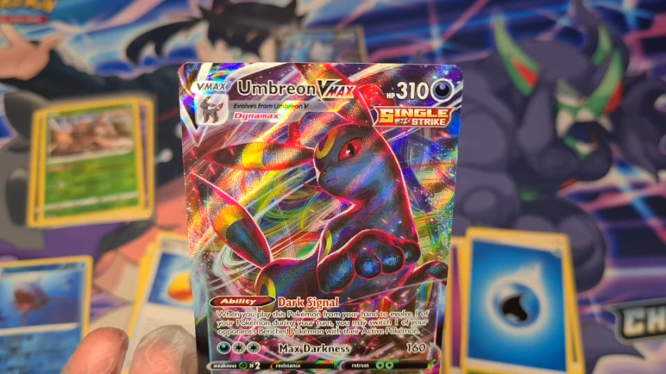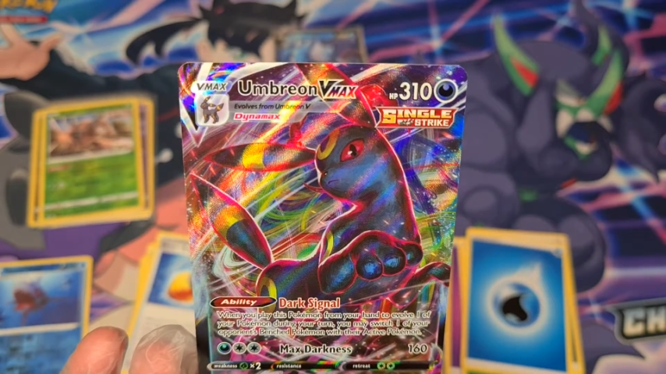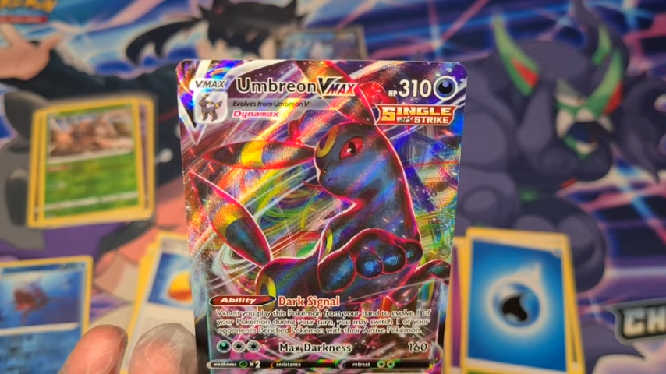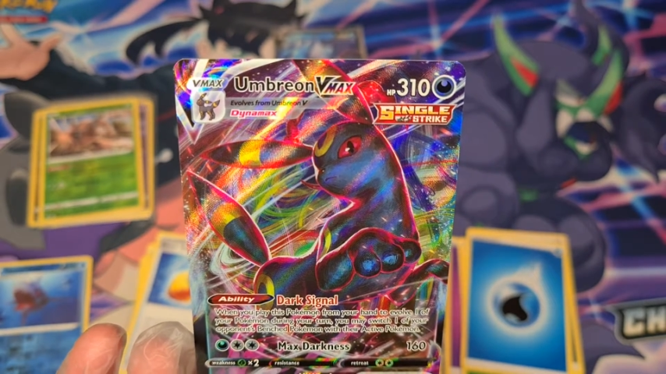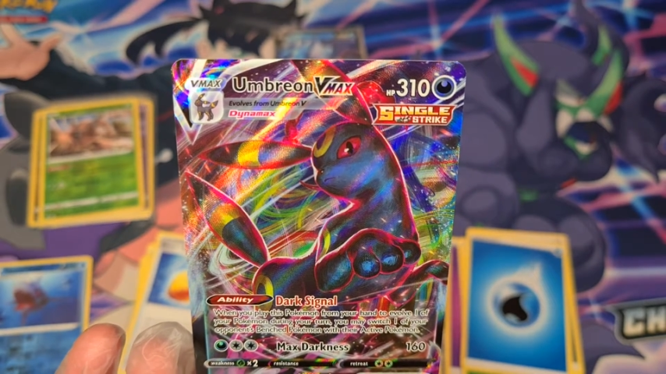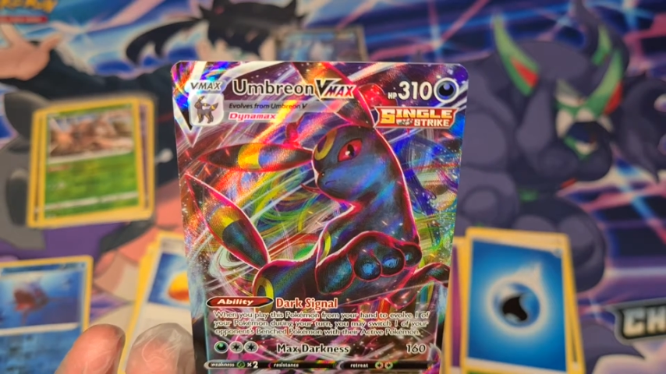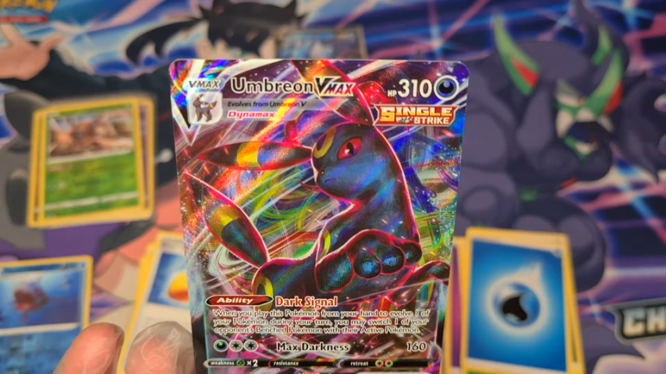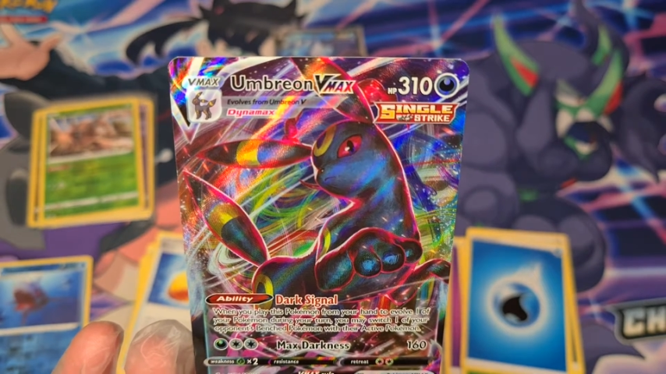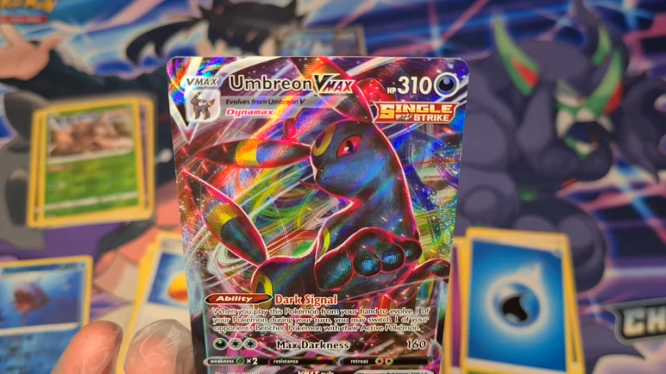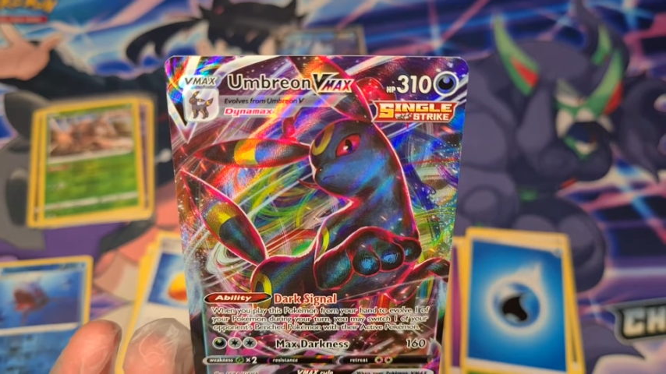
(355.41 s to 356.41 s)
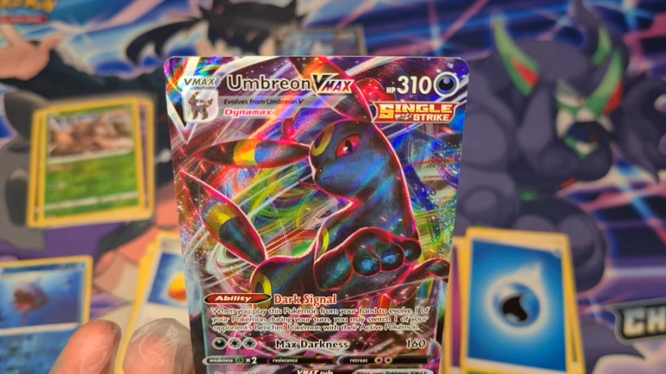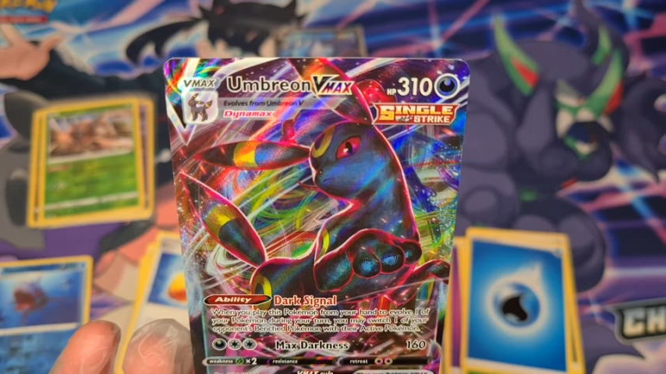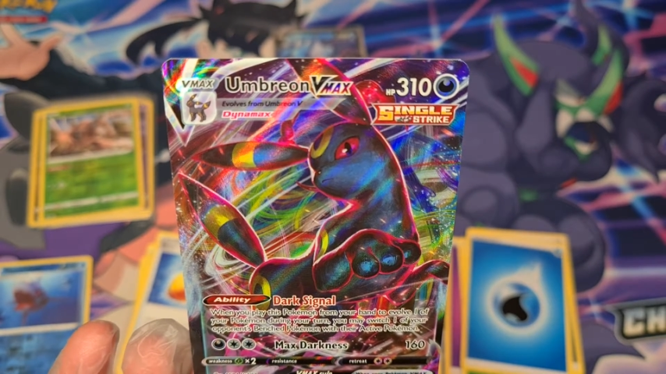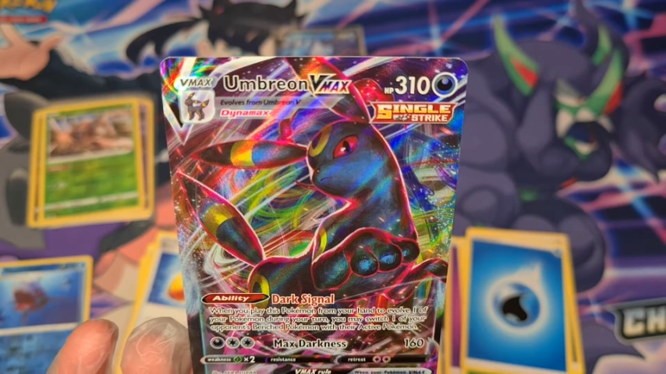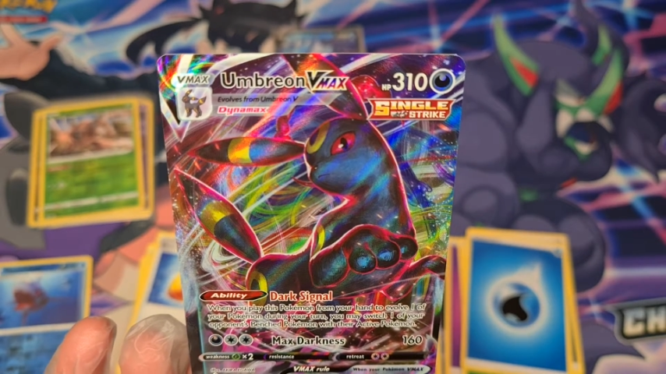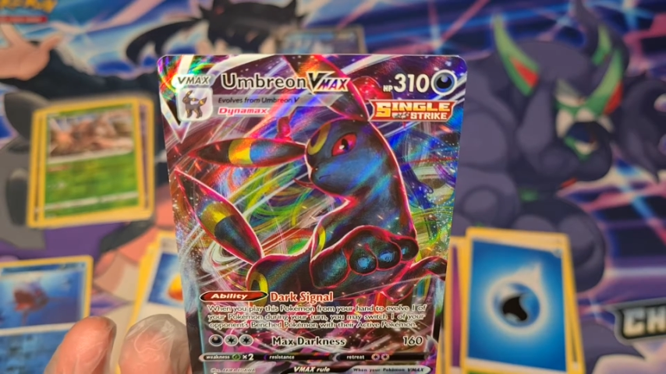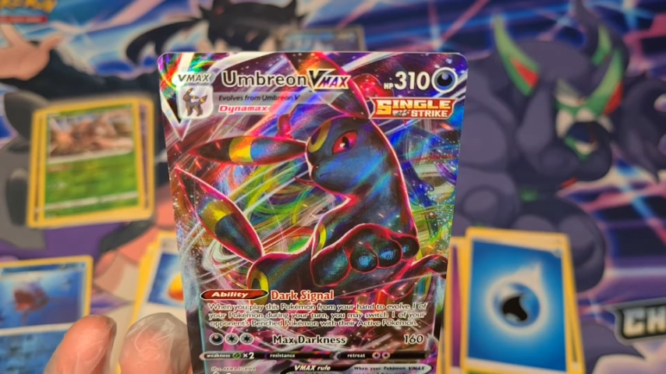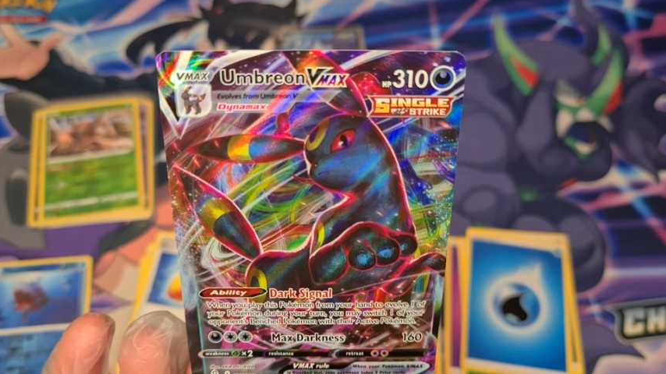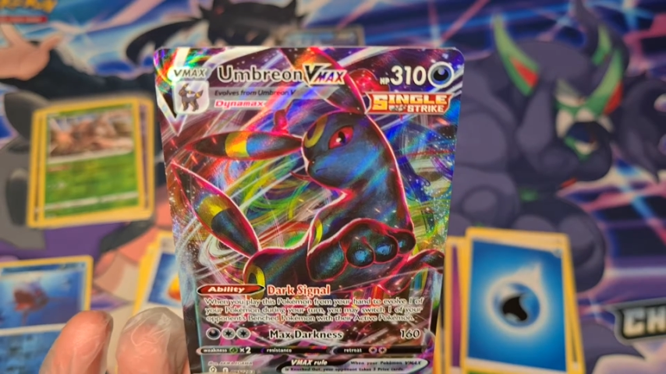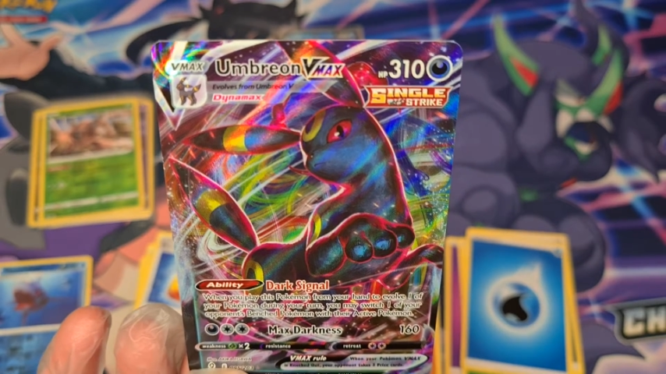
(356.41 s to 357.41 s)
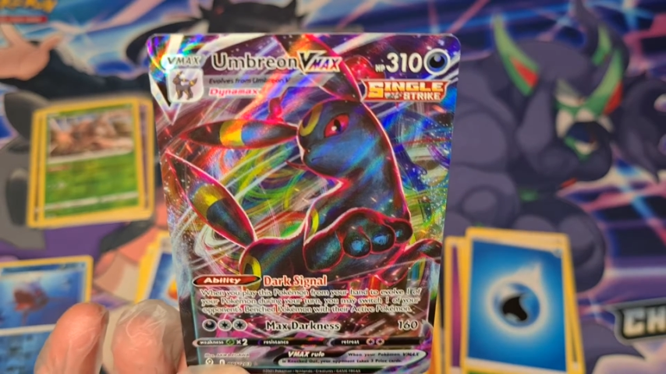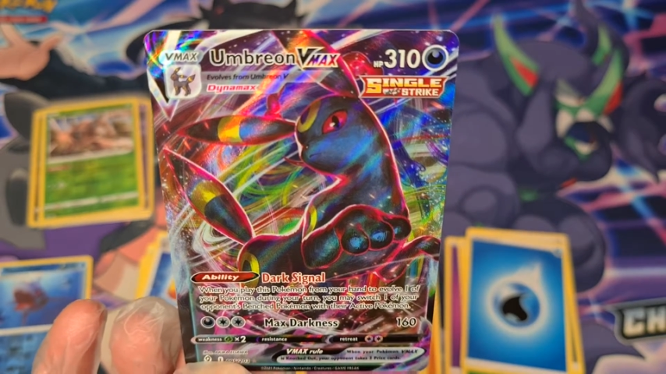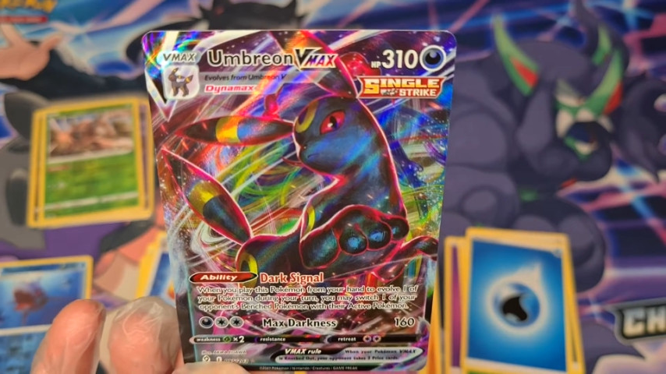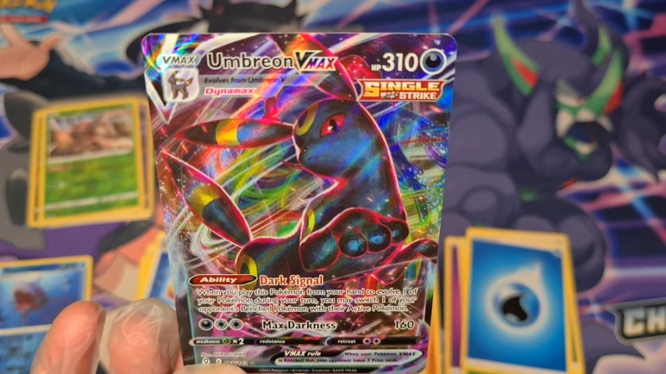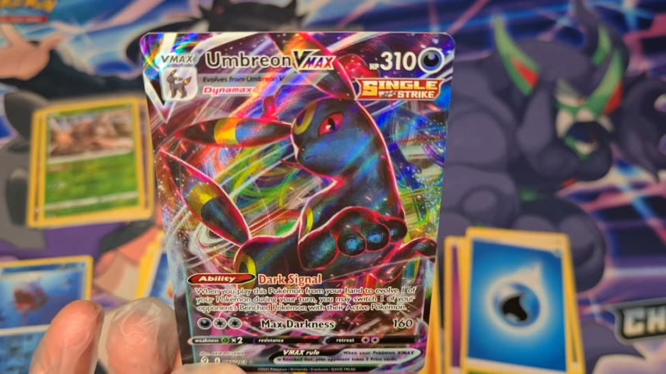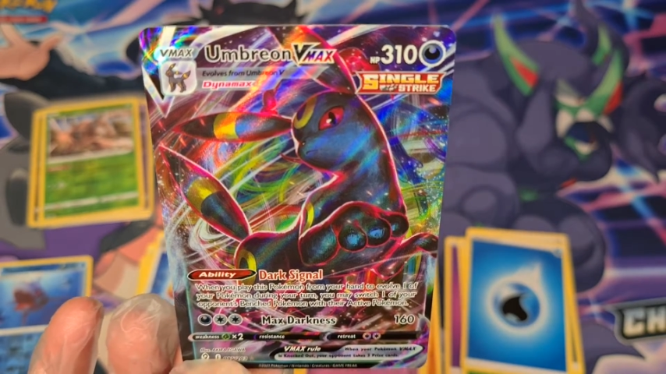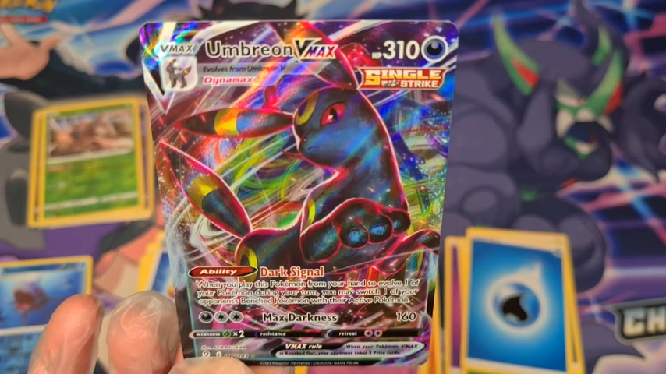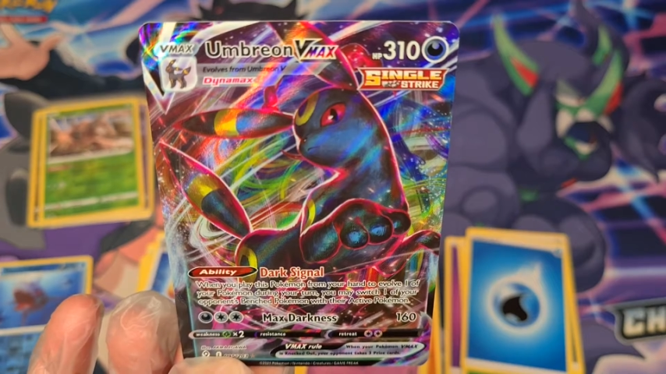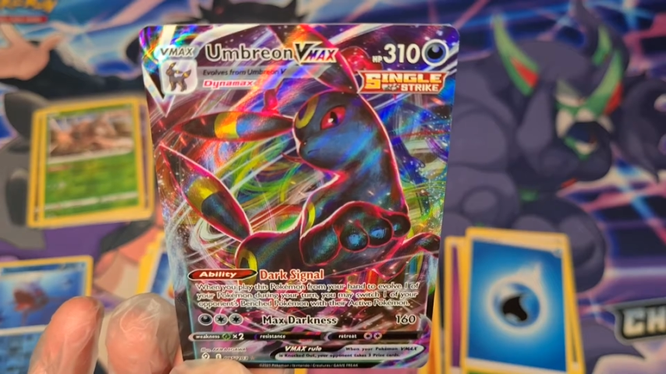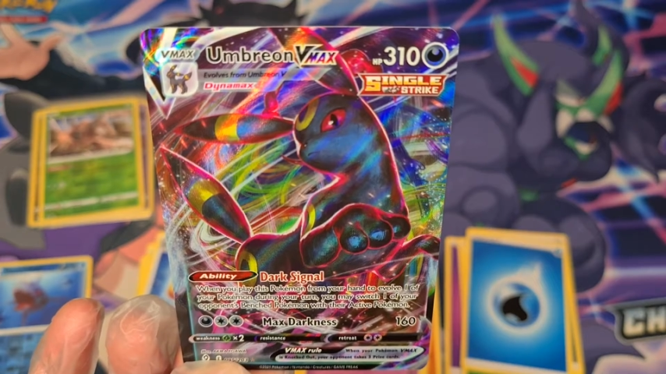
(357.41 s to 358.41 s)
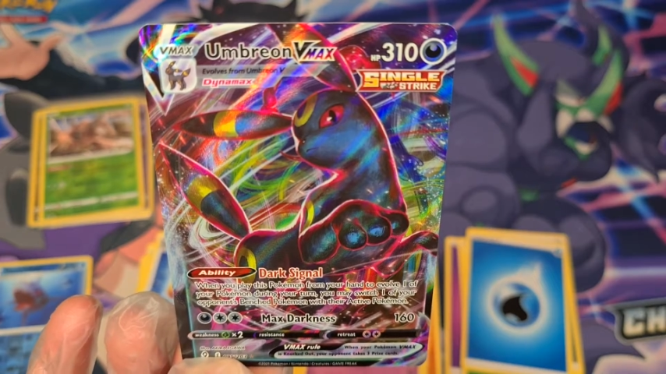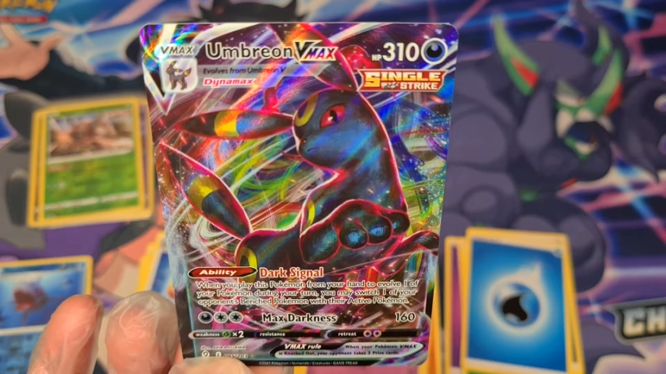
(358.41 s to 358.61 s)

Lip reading: No face is visible, so there are no lips to read.